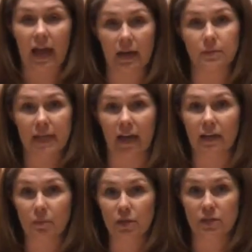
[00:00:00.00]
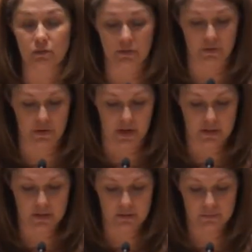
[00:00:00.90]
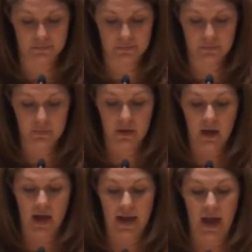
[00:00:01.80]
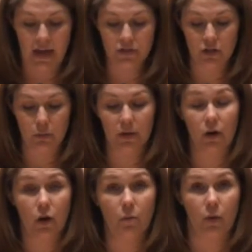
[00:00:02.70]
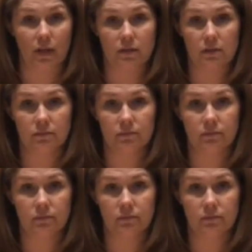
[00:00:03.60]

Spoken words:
Adams County Prison referred us. I asked her where home was.